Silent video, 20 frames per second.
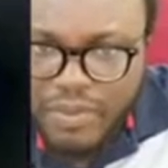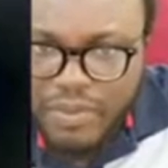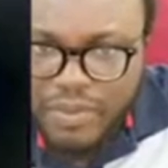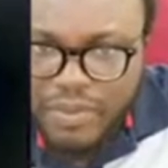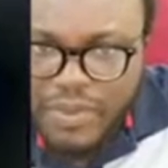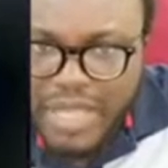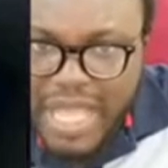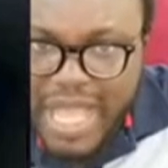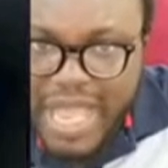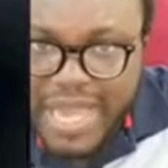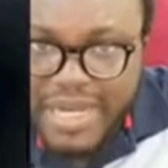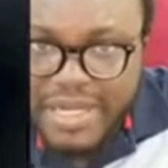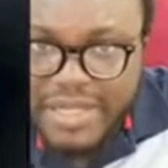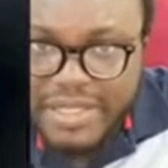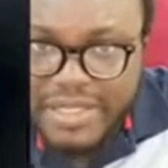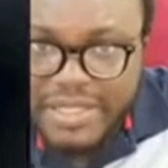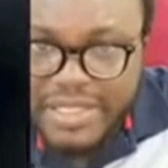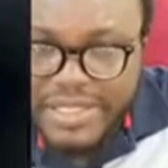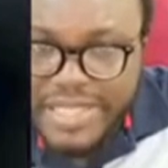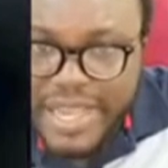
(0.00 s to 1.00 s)
There are
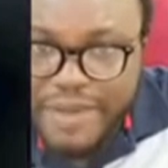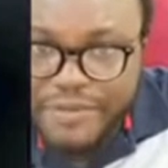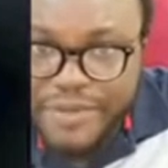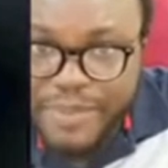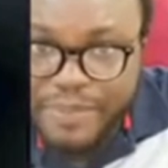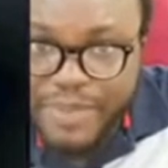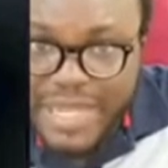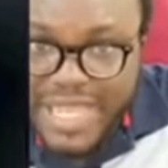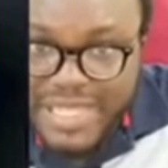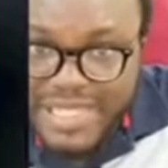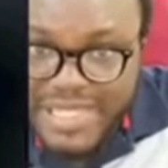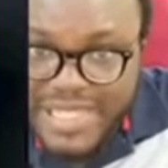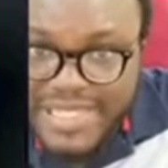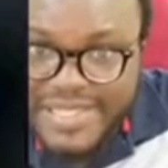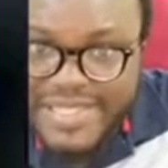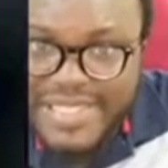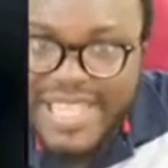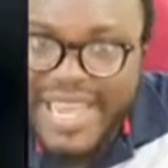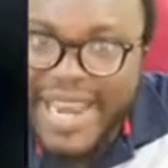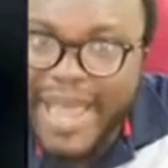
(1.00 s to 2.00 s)
several
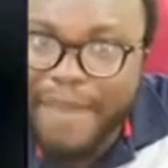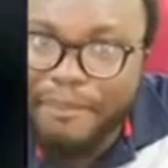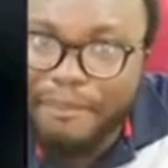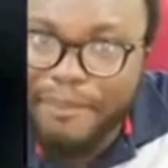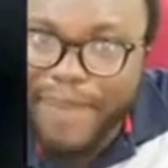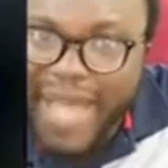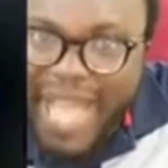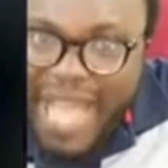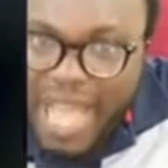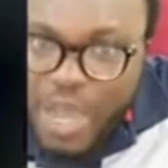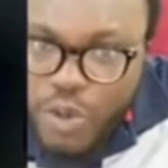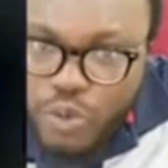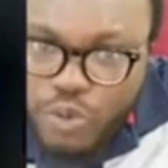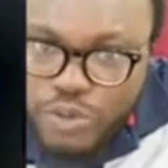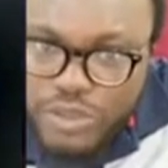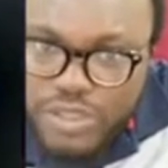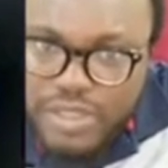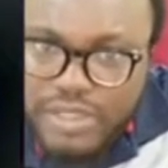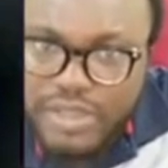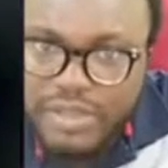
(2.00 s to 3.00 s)
blessings that are
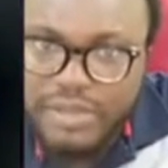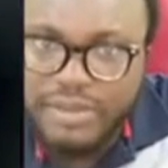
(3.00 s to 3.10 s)
bound